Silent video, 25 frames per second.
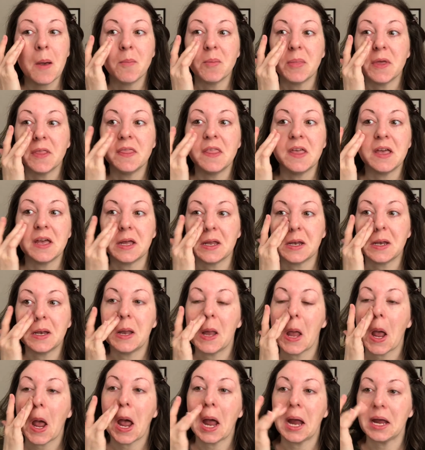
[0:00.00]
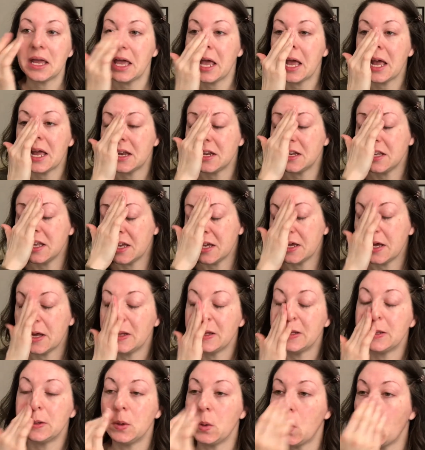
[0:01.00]
But then I can get a
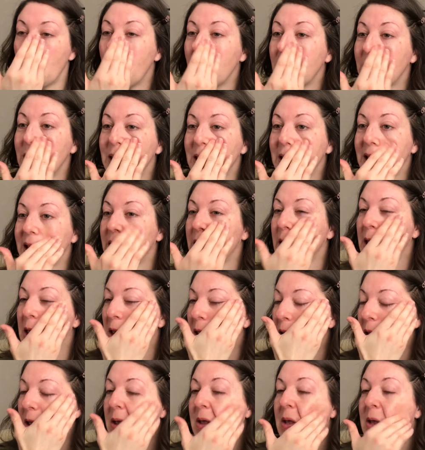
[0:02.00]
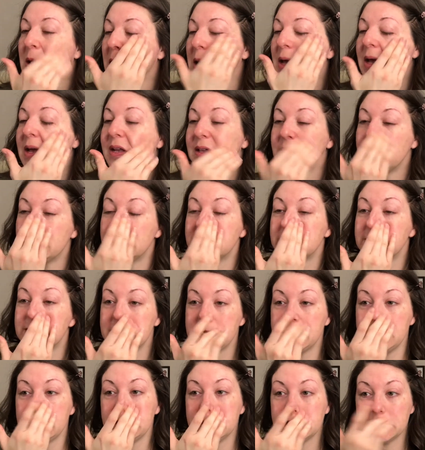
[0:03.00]
little oily in the
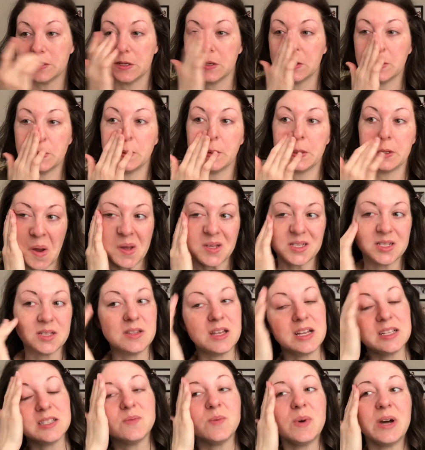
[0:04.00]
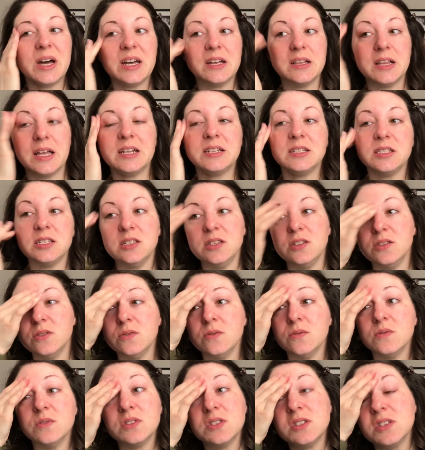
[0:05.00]
T-zone. So that's why I like to
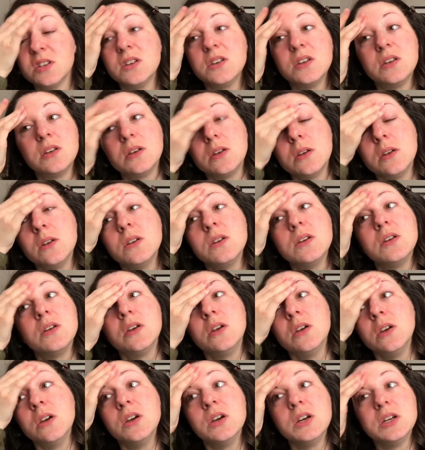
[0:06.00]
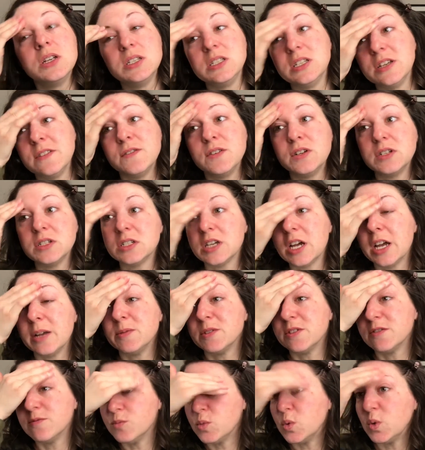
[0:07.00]
use different
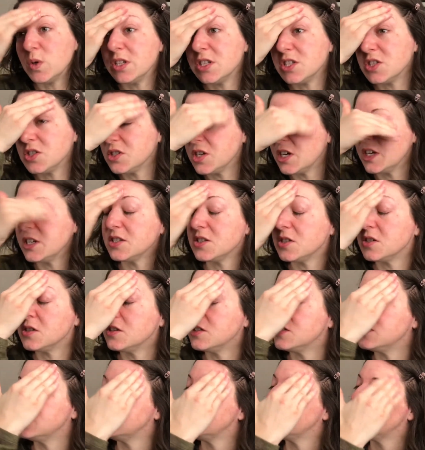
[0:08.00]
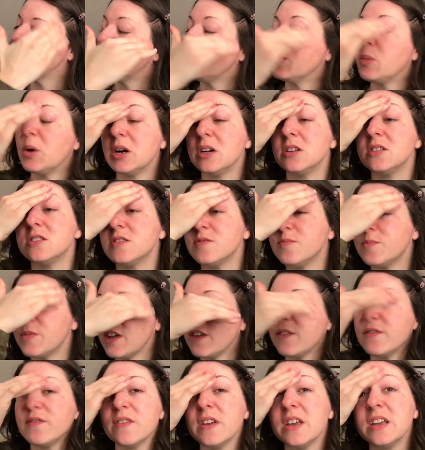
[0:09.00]
types of moisturizer on different parts of my
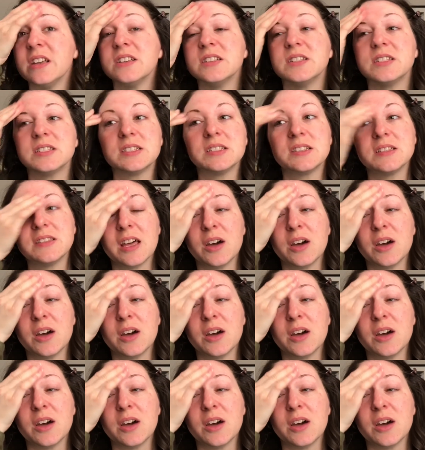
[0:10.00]
face.